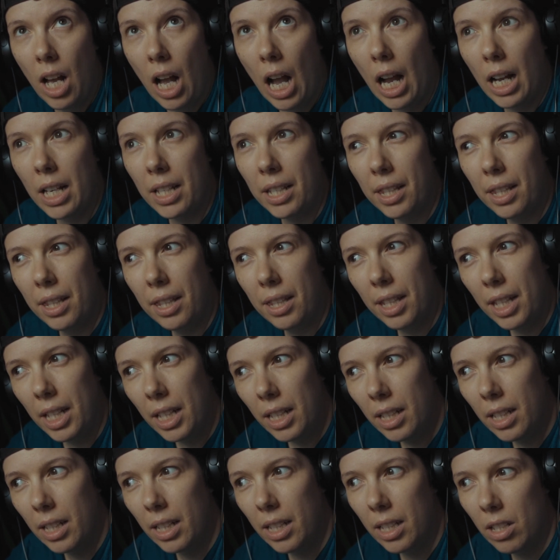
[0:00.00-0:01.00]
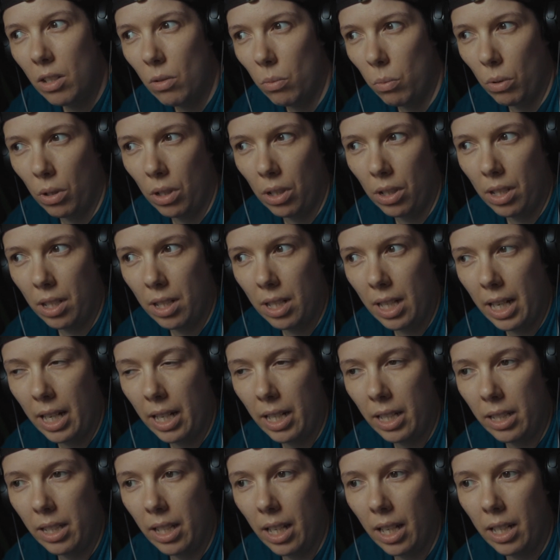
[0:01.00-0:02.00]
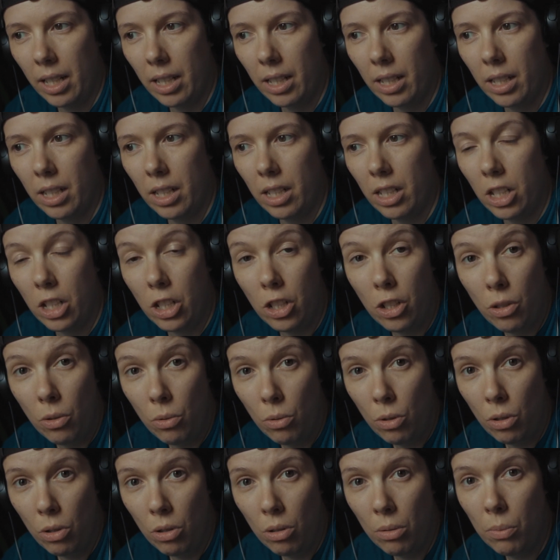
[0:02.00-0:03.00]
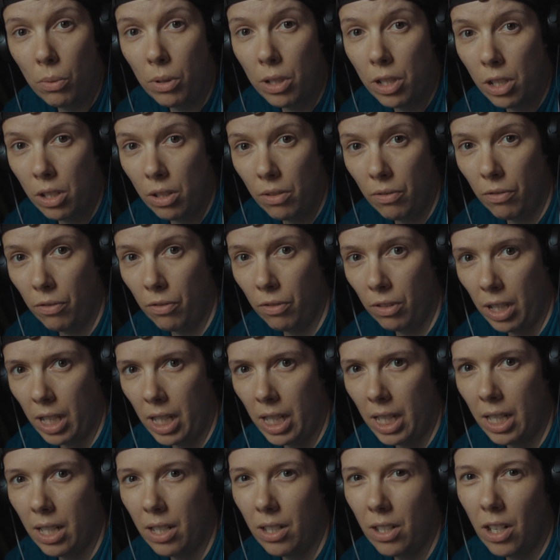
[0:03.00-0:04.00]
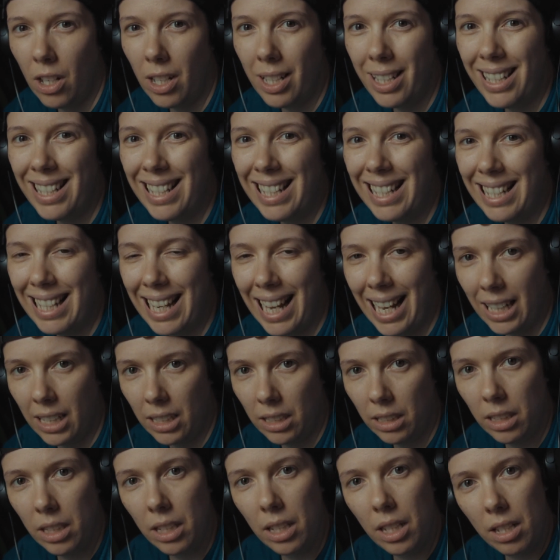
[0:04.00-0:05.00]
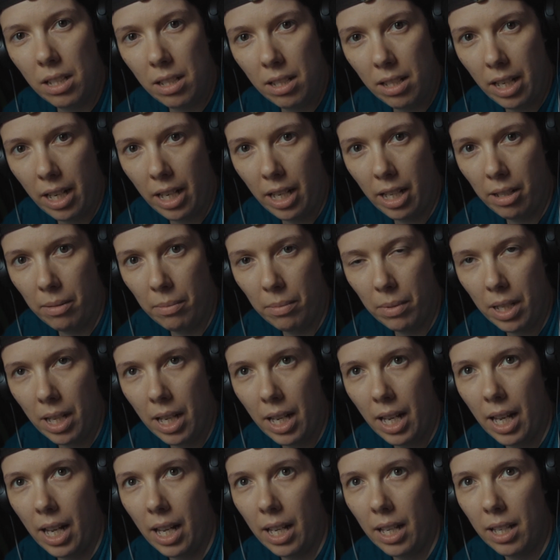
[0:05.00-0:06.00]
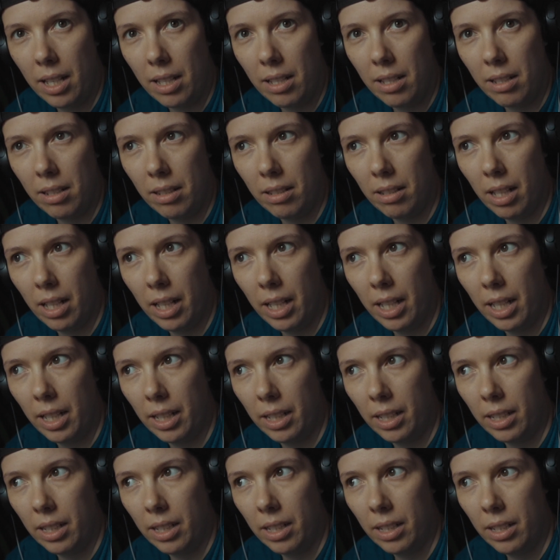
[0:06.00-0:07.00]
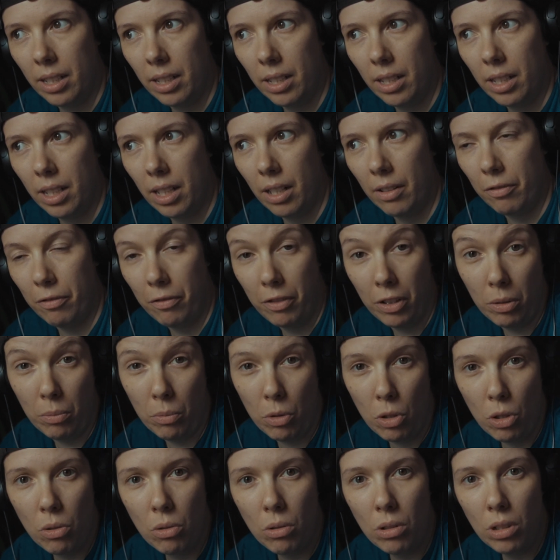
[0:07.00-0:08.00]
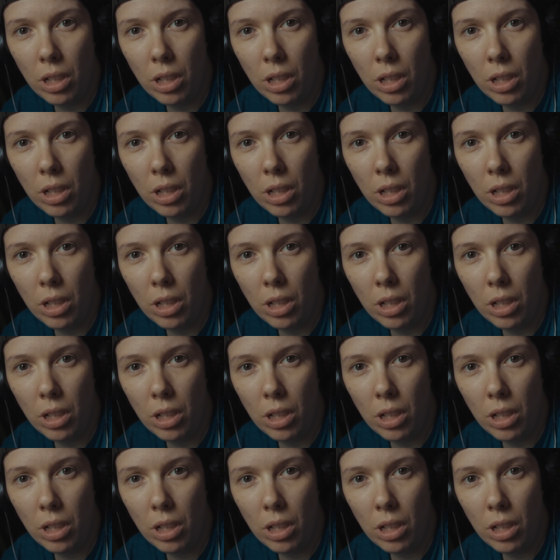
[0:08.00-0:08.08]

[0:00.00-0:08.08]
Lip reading: I think it's worth saying that YouTube, which is free, is not exactly the same as like a film school